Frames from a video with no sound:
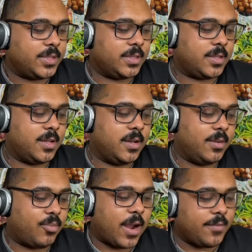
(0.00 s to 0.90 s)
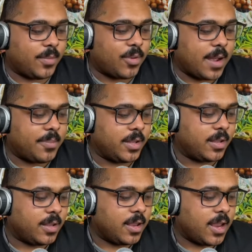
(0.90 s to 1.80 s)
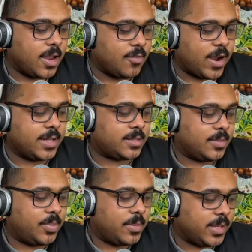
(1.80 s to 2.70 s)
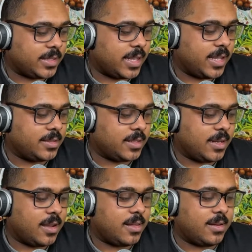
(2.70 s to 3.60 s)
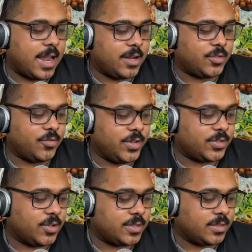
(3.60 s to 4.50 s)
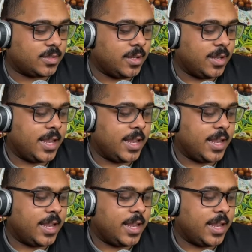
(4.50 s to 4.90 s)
to private property and rights to public lands and other natural resources,